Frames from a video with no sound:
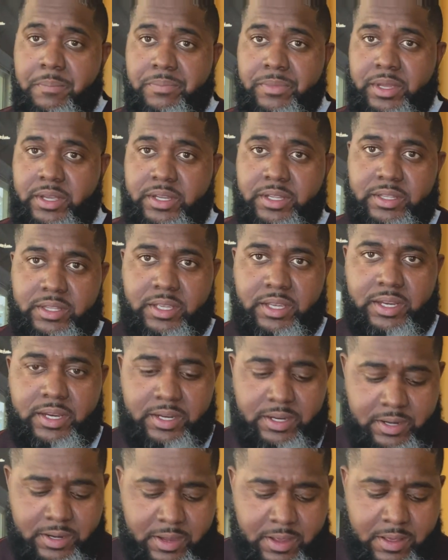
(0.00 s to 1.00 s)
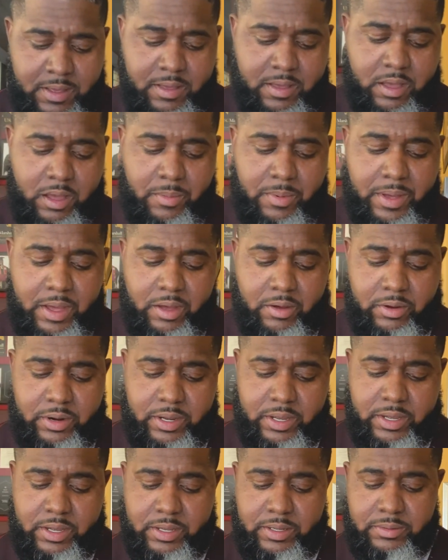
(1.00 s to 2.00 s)
The good thing about
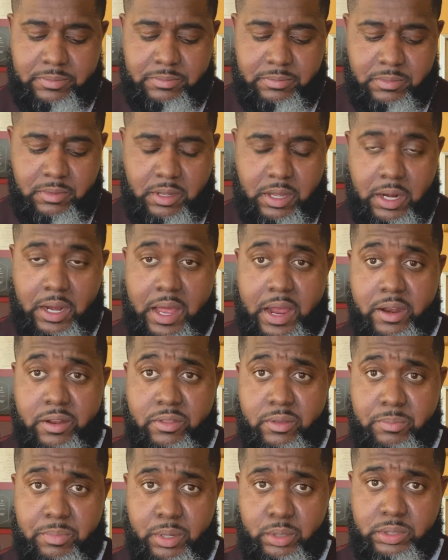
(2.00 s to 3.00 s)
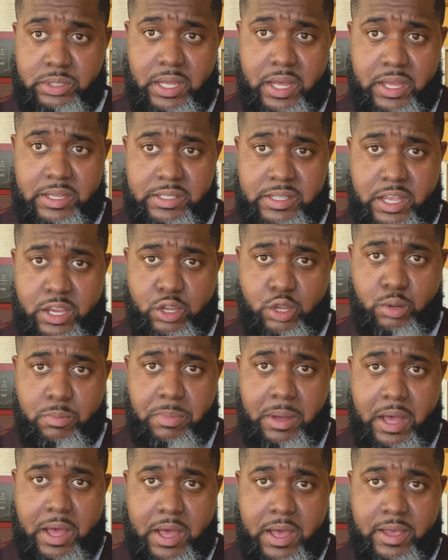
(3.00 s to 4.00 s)
uh, a lot of the bow ties that you
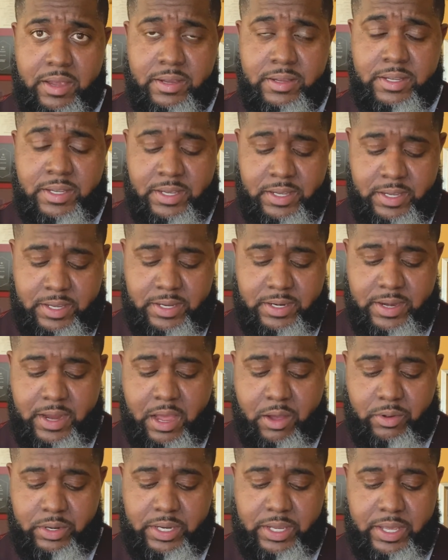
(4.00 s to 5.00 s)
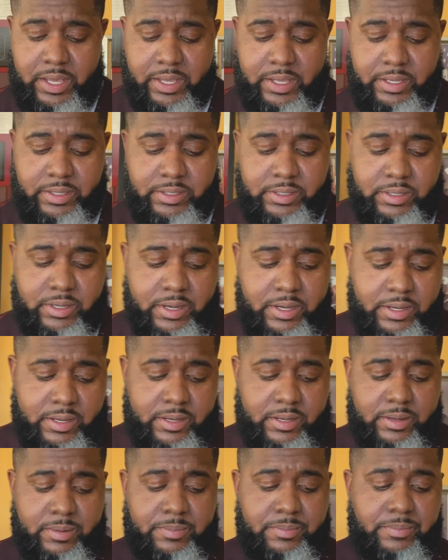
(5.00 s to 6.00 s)
buy nowadays,
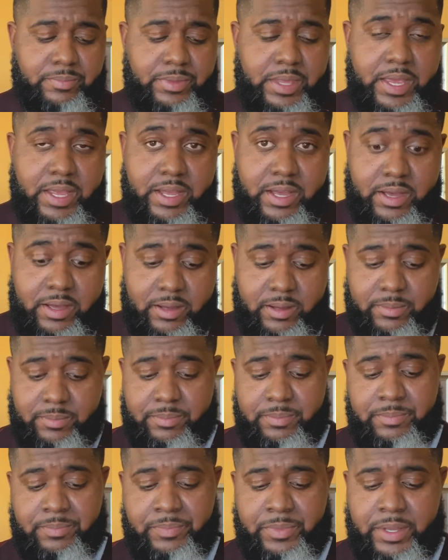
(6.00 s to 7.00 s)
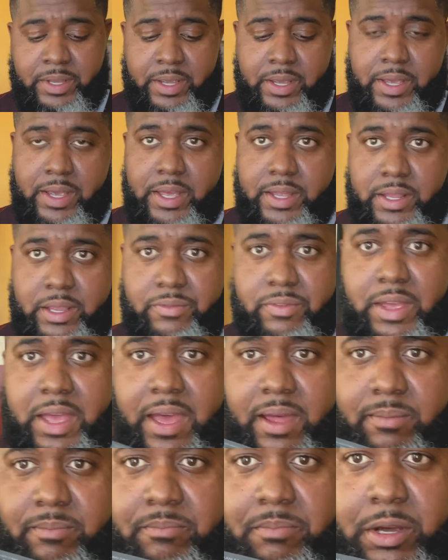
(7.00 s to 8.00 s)
um, they come and they've
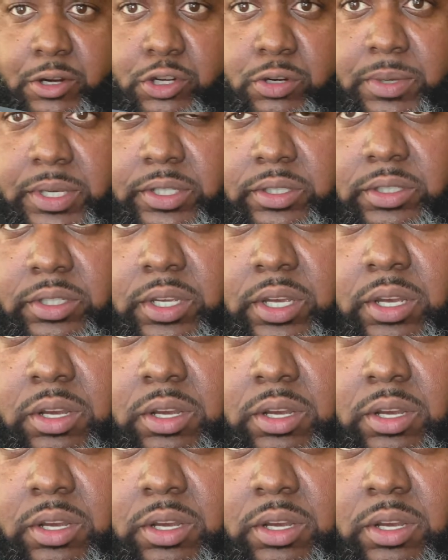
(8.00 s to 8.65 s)
got measurements